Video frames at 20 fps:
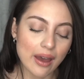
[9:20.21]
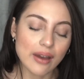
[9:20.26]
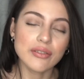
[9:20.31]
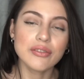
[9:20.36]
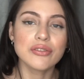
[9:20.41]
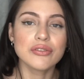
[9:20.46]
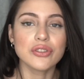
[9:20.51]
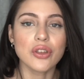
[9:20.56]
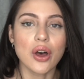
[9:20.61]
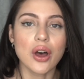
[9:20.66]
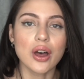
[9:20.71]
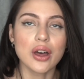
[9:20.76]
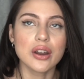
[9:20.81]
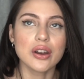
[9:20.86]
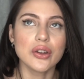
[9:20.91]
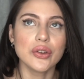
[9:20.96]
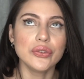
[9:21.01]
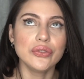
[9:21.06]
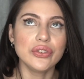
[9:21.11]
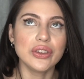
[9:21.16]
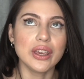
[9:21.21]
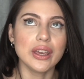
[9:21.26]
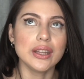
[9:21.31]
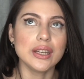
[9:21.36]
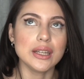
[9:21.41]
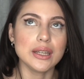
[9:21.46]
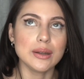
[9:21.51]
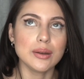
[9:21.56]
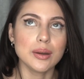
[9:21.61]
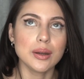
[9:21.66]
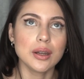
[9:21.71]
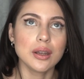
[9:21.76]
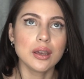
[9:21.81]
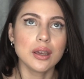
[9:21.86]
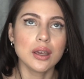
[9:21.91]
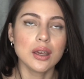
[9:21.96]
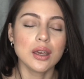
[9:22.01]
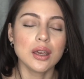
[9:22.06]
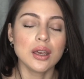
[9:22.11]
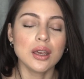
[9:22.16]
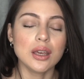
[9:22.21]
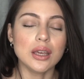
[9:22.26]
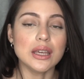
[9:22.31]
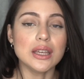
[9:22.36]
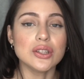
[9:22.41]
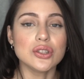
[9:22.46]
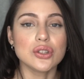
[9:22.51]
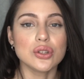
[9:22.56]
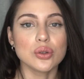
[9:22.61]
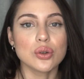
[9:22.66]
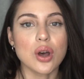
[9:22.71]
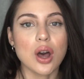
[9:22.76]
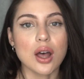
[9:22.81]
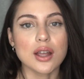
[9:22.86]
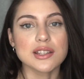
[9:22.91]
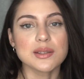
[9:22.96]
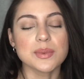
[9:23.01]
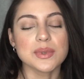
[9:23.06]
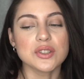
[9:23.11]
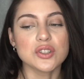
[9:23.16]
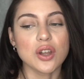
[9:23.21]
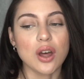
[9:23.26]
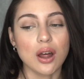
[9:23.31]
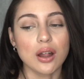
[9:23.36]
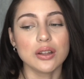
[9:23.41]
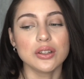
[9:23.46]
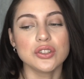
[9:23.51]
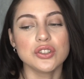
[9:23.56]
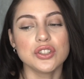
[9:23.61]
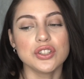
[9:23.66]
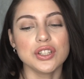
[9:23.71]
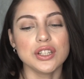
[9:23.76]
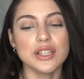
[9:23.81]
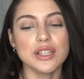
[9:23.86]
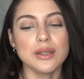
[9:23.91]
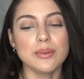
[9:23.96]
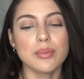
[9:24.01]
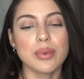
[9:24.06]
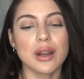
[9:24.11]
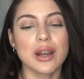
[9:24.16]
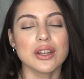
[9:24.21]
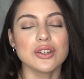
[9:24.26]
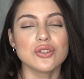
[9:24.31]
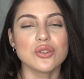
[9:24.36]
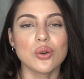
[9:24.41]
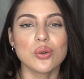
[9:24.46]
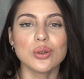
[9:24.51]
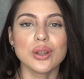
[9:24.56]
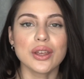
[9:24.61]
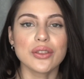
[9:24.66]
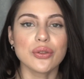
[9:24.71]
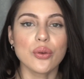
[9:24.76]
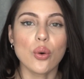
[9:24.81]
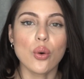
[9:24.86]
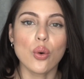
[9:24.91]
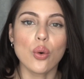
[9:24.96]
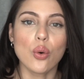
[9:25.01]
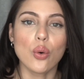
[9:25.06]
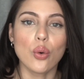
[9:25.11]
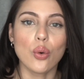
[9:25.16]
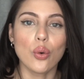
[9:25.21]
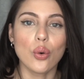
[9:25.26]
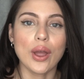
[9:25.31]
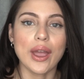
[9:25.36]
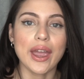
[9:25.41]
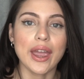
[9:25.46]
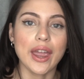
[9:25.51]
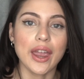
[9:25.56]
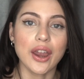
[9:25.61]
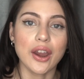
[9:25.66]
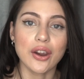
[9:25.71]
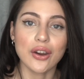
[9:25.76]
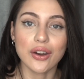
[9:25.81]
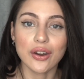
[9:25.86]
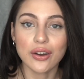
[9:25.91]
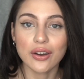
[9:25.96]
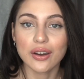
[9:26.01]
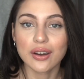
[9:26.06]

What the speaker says: I've thought of getting into cosmetology, but I don't like the whole hair,